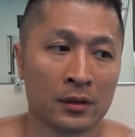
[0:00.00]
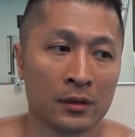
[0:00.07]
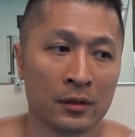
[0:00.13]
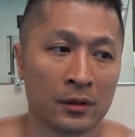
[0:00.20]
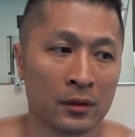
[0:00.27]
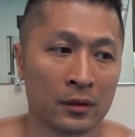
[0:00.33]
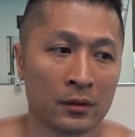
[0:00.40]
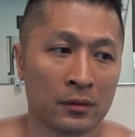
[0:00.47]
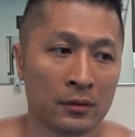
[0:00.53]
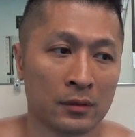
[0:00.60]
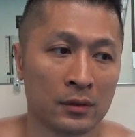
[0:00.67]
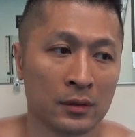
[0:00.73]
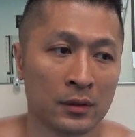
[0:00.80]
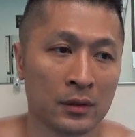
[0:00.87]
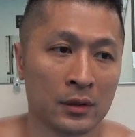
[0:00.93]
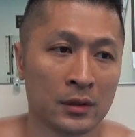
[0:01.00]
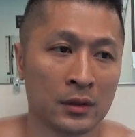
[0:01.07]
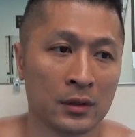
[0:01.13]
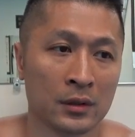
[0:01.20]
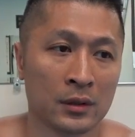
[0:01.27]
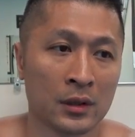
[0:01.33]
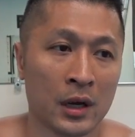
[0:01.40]
you know
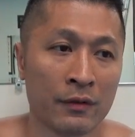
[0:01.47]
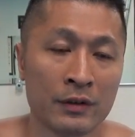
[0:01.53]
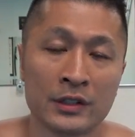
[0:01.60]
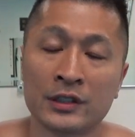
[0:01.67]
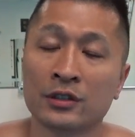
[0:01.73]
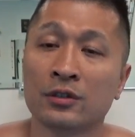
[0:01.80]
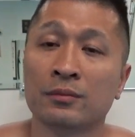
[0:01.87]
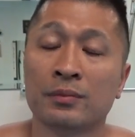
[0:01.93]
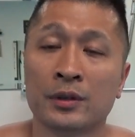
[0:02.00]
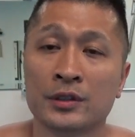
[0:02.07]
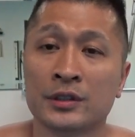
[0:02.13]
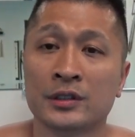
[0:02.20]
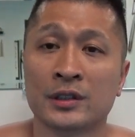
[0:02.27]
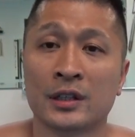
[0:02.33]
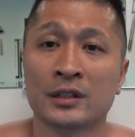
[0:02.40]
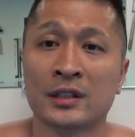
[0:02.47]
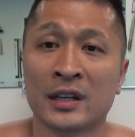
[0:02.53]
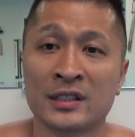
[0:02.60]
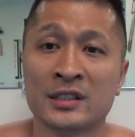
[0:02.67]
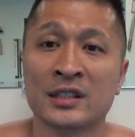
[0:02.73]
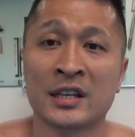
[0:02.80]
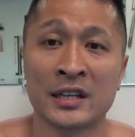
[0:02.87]
every single person that
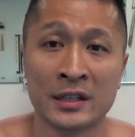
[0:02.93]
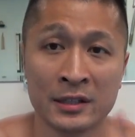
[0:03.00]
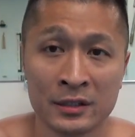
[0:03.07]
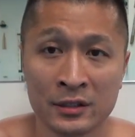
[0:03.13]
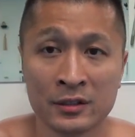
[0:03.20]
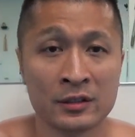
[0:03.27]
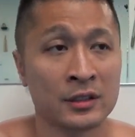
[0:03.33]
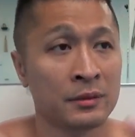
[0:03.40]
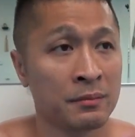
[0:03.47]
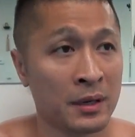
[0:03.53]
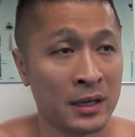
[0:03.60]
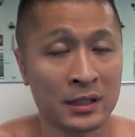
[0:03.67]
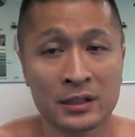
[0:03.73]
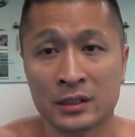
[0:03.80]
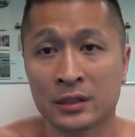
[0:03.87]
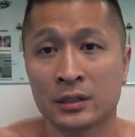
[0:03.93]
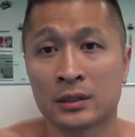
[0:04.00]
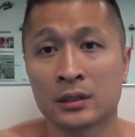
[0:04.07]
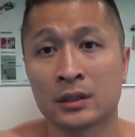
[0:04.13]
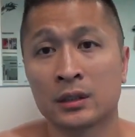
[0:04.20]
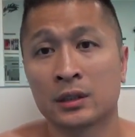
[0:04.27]
that's into boxing,